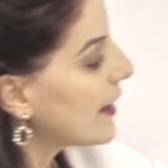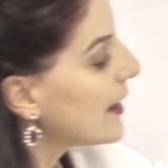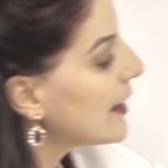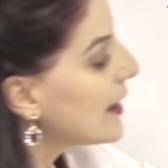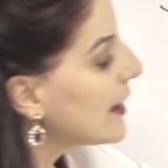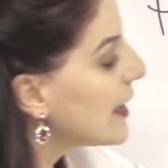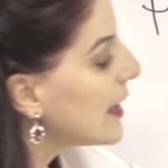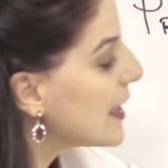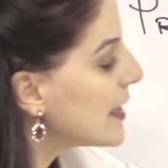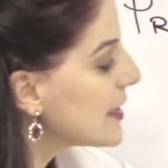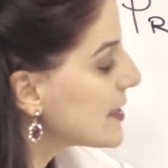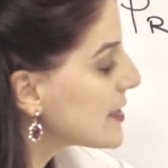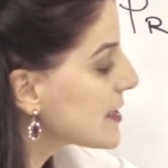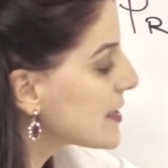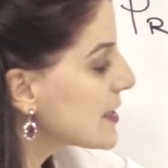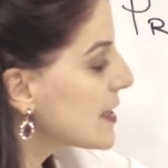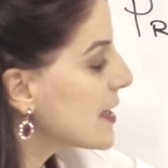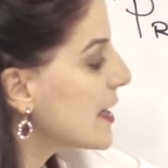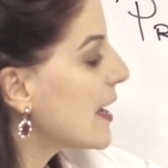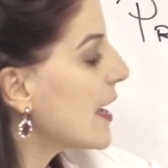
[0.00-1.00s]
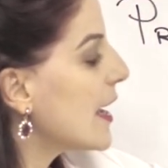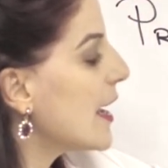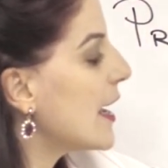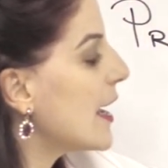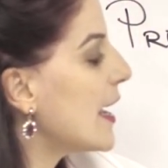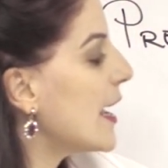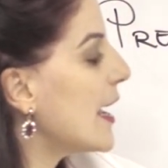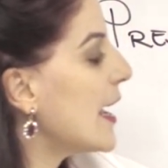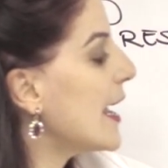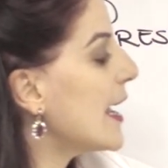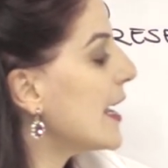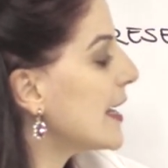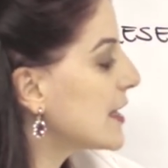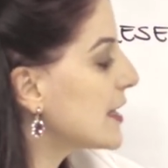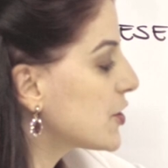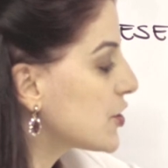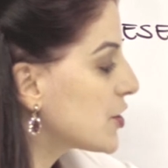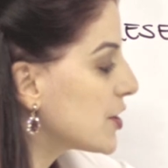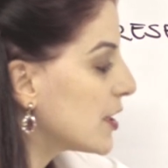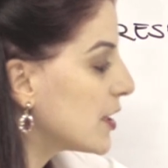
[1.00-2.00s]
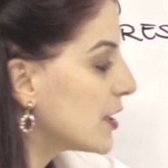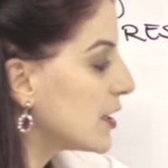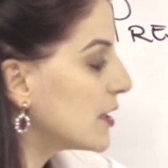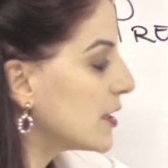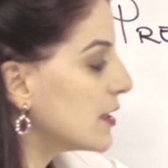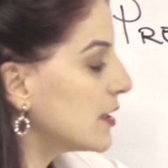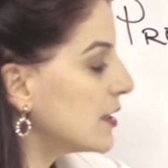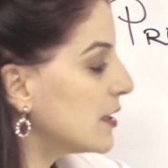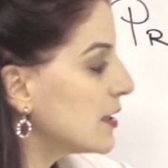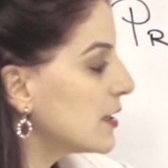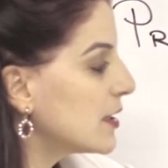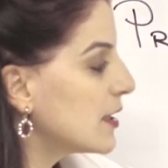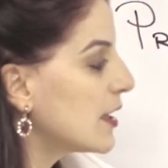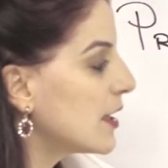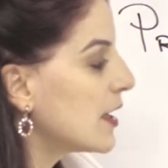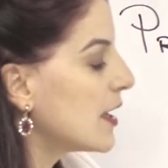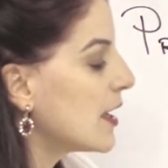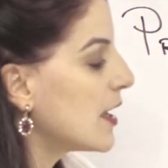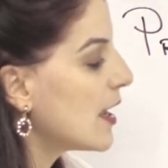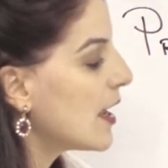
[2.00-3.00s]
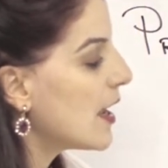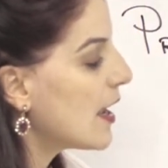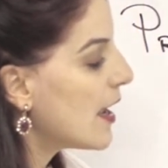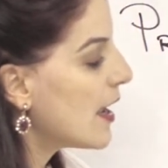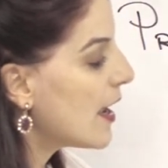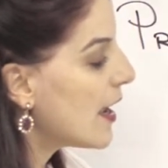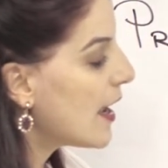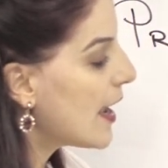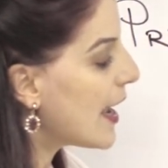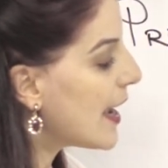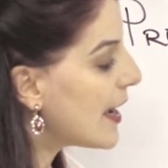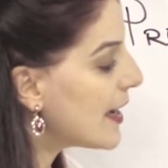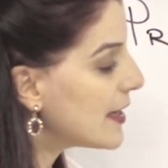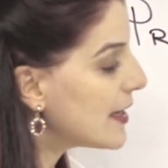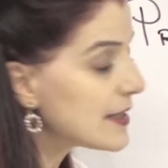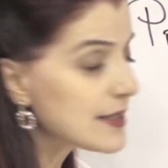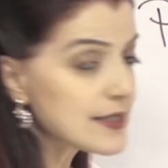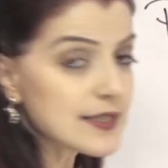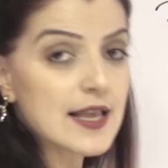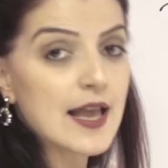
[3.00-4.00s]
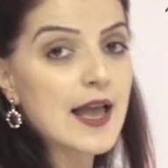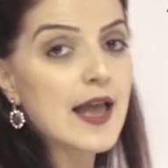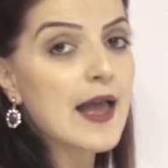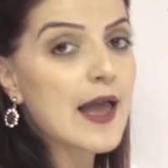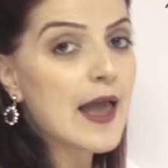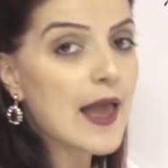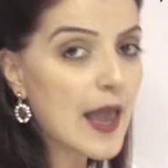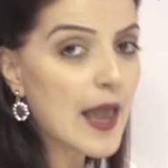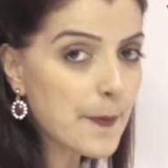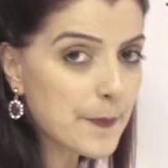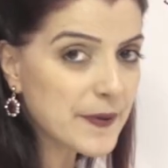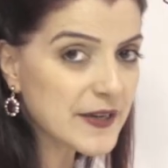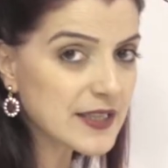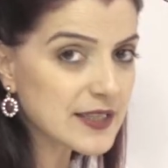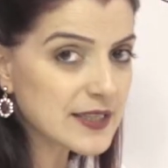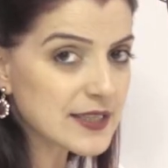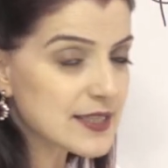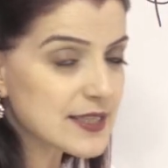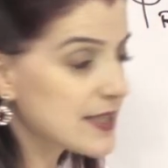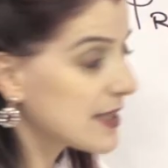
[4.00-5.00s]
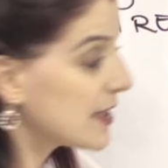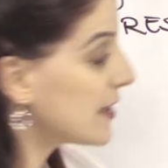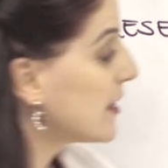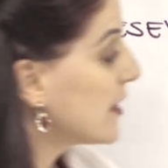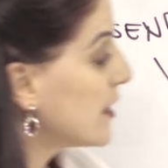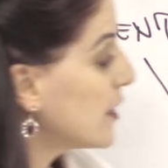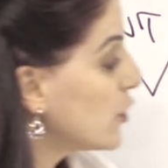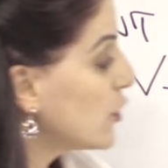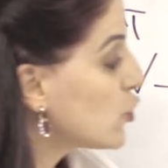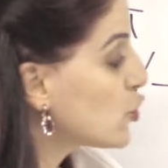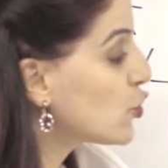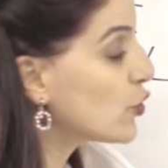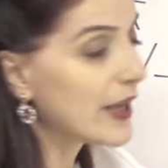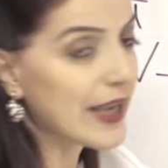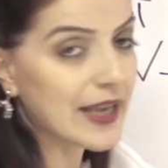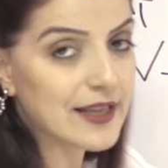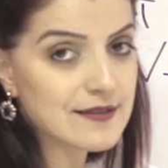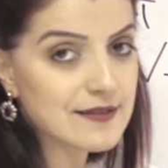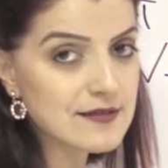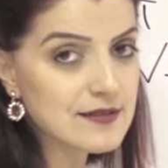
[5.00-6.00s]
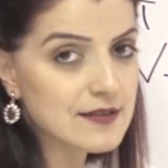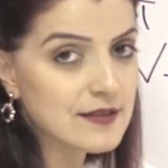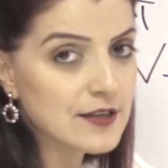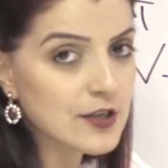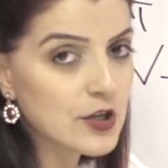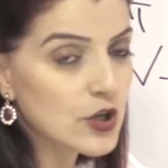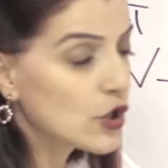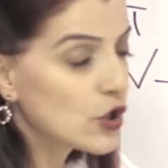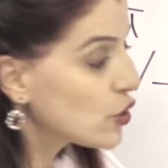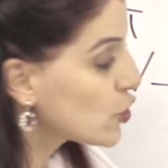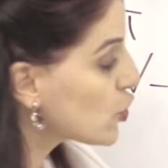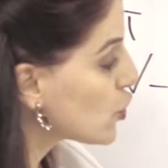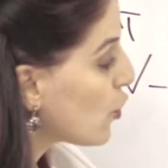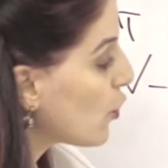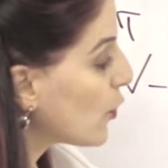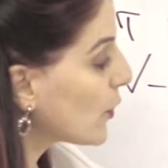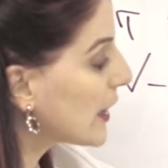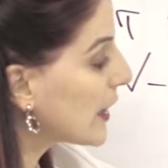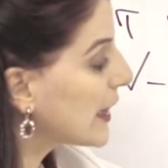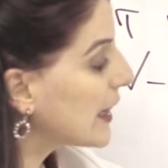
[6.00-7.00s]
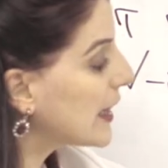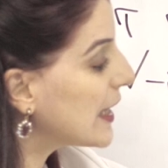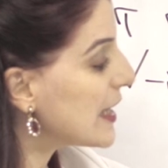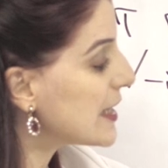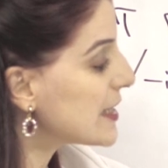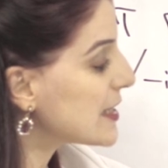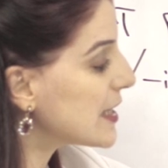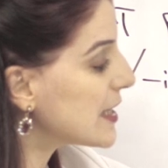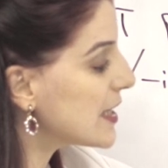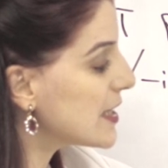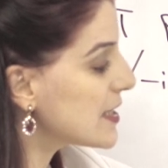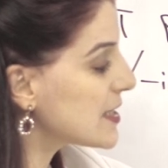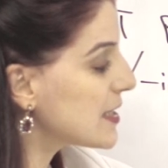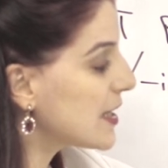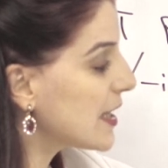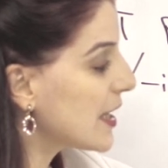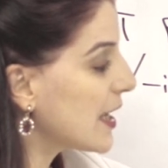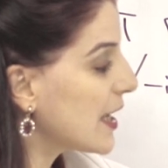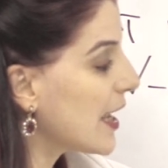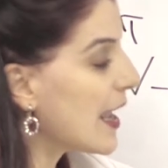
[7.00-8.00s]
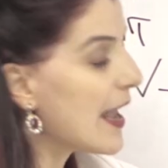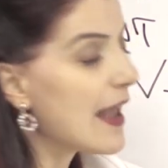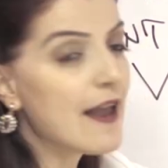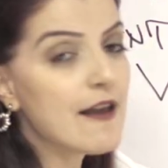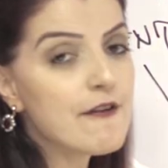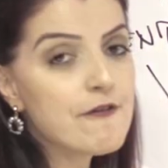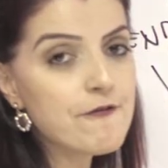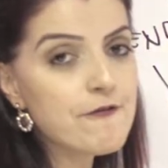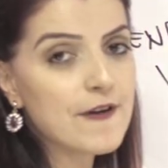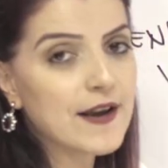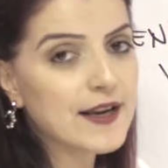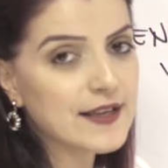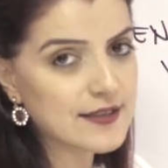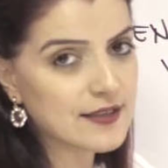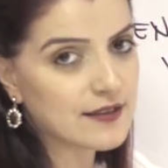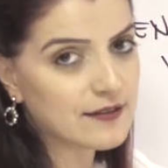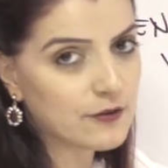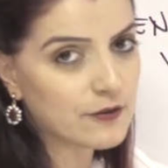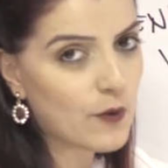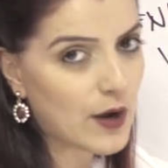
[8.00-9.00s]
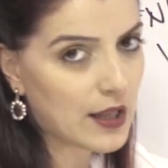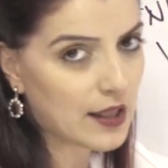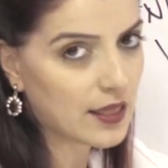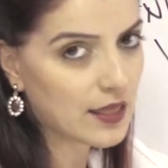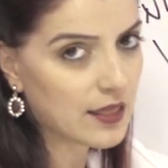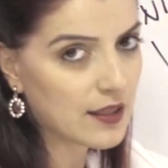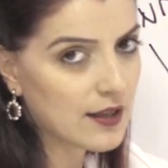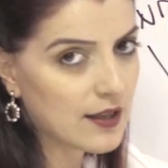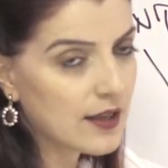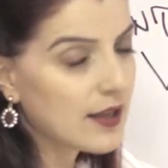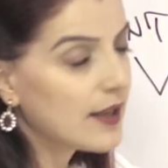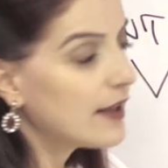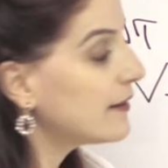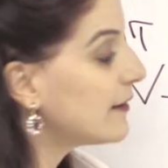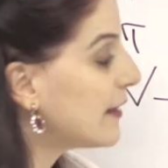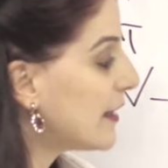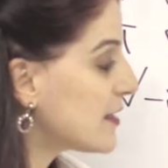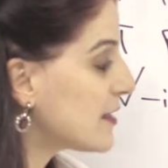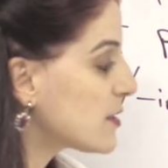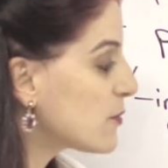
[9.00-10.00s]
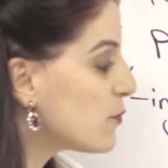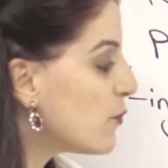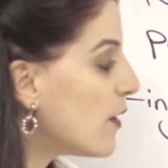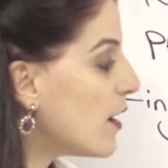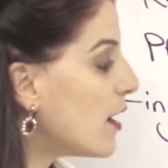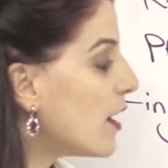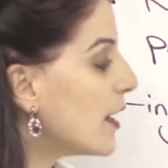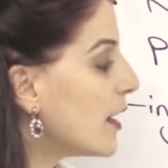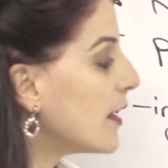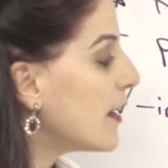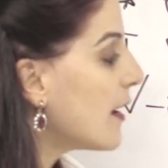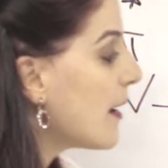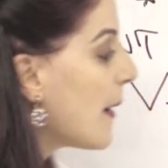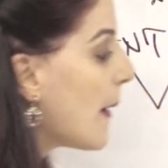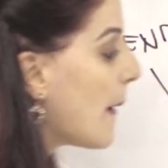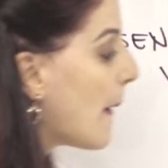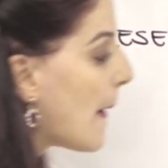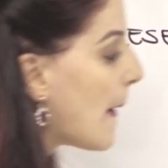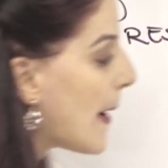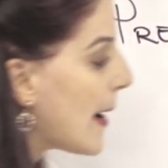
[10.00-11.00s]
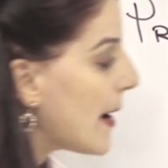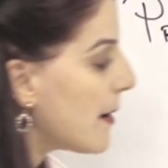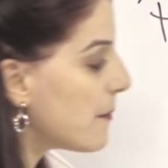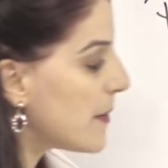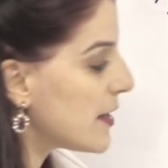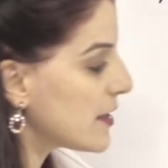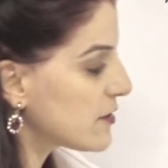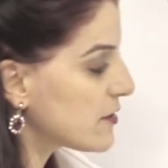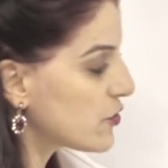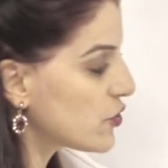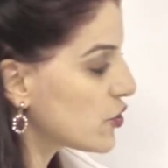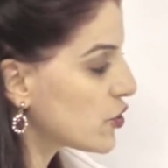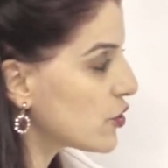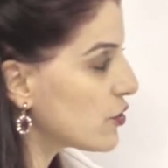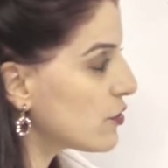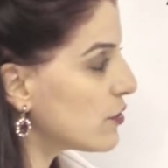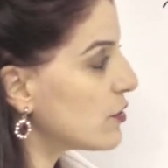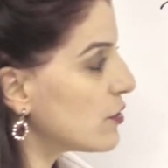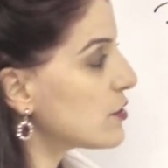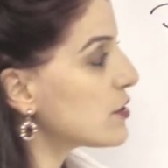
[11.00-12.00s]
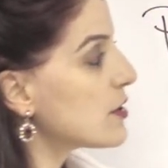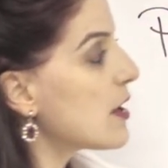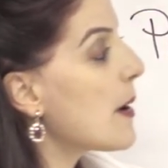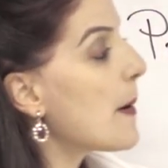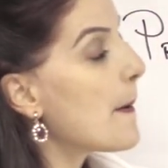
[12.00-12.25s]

this action has happened to it. So this is the affected one. That's why I must choose